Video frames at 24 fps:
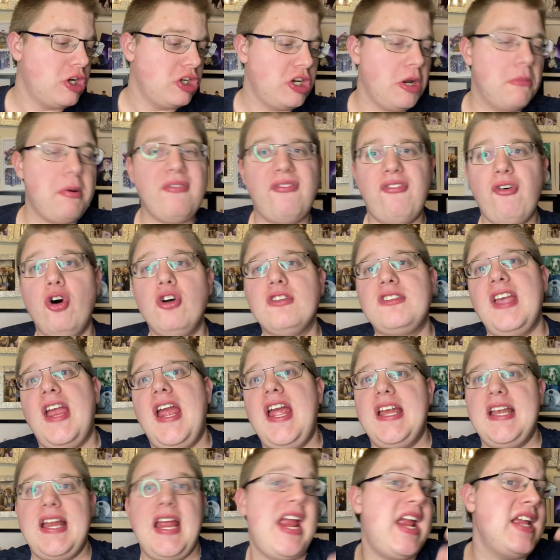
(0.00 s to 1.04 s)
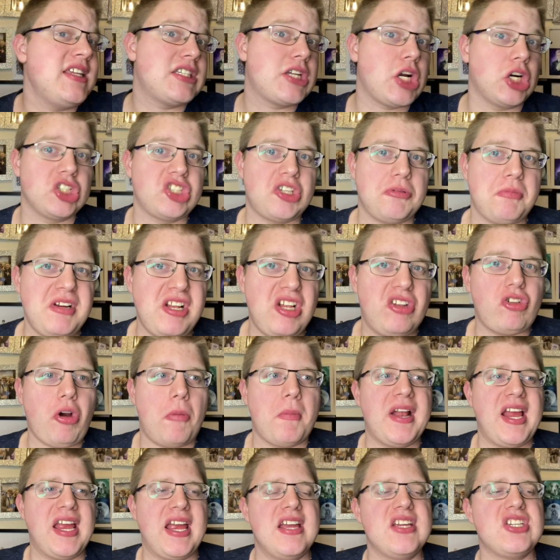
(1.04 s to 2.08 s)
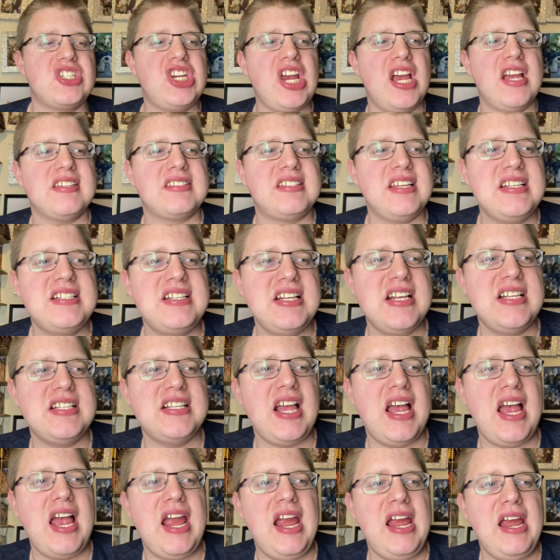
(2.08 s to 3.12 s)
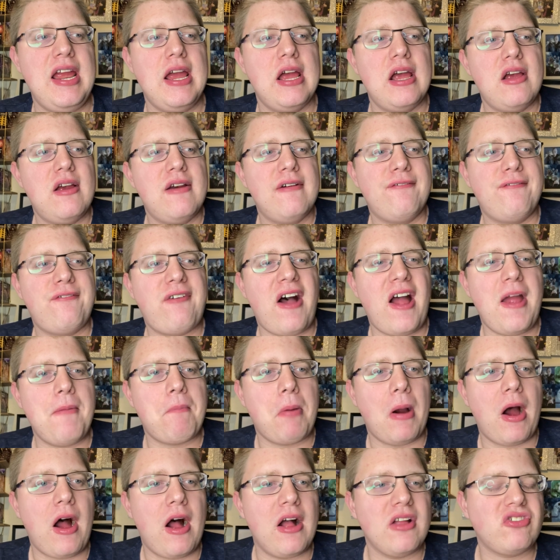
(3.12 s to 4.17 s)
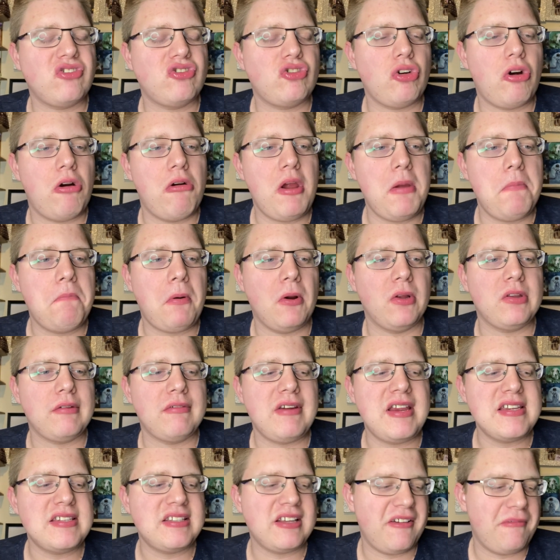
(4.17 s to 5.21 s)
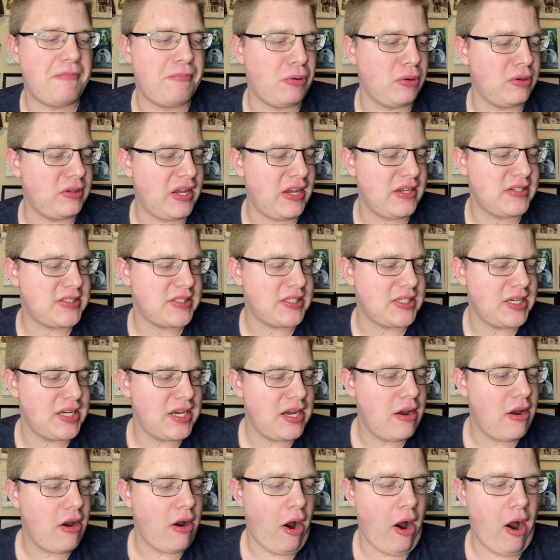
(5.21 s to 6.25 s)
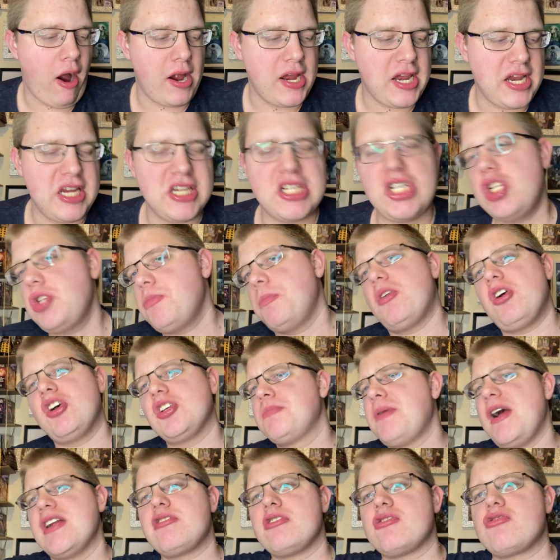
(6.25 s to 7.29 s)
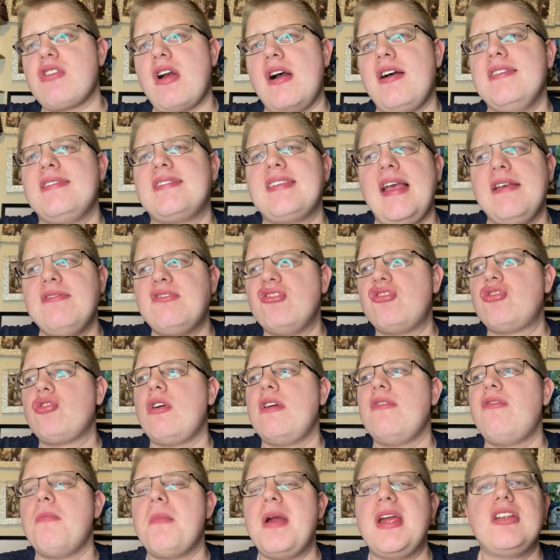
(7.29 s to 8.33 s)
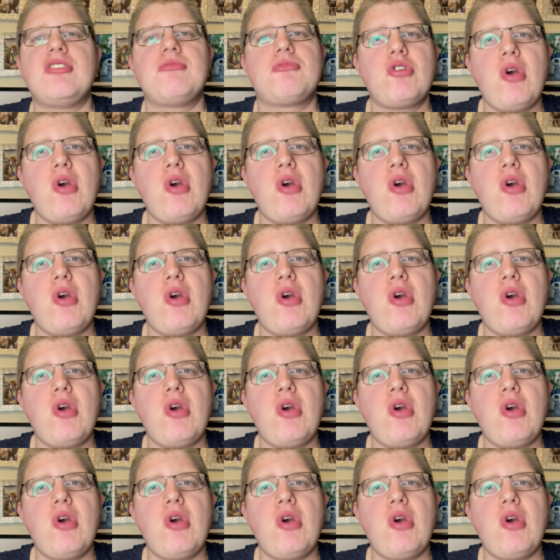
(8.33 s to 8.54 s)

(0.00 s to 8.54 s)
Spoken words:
Number 14, it's got to be the Dominators. Yes, this is a five-part story, but the reason I've put this higher is just because Patrick Troughton saves the story for me.